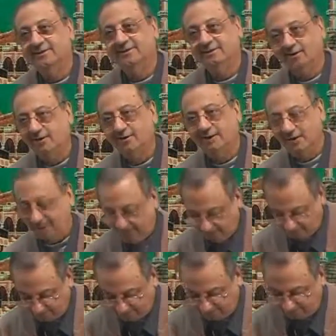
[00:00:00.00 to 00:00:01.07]
Got the idea?
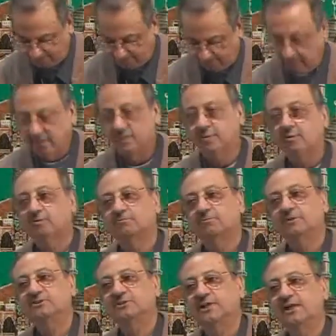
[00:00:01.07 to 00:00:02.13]
Now,
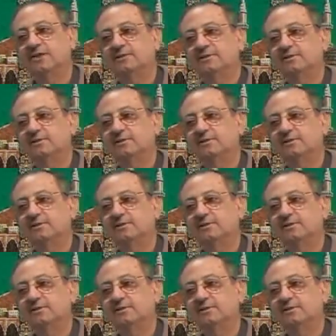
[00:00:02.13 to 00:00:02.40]
what shall I